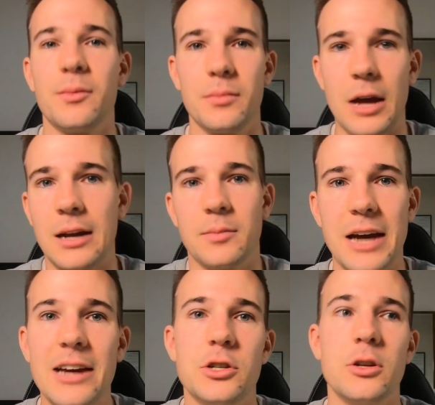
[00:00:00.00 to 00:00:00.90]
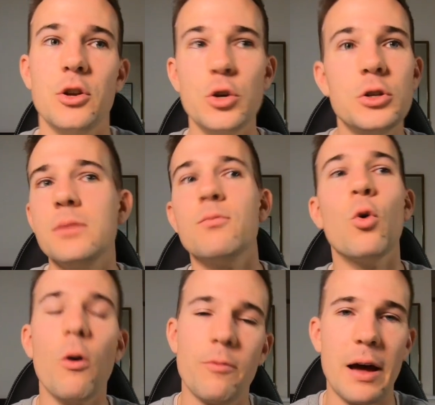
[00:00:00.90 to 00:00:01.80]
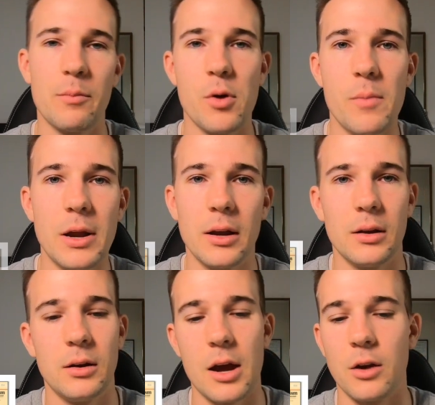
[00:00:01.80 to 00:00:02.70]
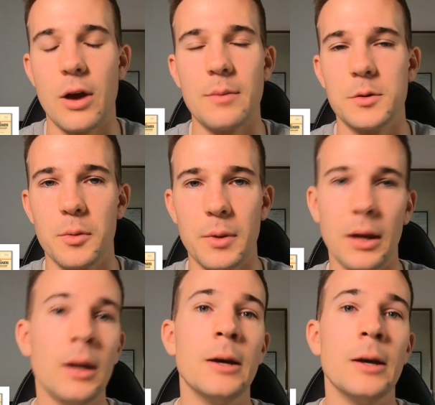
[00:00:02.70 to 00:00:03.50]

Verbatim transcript: adaptation and using more fat per minute and, and grams per minute,